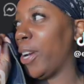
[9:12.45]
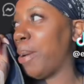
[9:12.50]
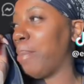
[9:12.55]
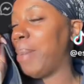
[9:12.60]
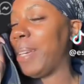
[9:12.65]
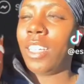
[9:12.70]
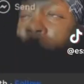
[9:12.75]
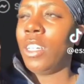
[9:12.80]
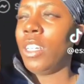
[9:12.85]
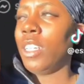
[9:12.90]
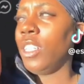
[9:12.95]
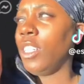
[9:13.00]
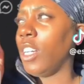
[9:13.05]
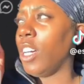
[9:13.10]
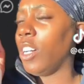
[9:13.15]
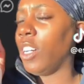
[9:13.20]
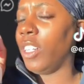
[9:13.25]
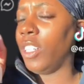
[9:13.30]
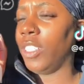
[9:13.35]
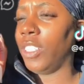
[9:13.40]
No,
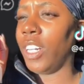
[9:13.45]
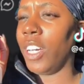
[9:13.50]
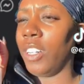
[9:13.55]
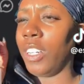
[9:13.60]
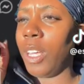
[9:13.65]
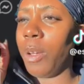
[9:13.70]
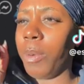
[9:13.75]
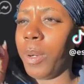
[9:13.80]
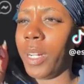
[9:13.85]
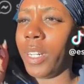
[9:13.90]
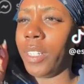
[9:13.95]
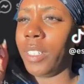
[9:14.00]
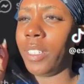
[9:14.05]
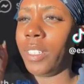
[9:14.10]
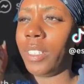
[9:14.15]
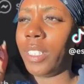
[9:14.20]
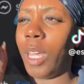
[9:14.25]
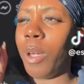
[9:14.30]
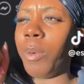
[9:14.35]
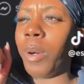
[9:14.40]
they were
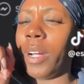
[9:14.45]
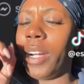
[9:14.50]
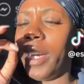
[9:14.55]
in that little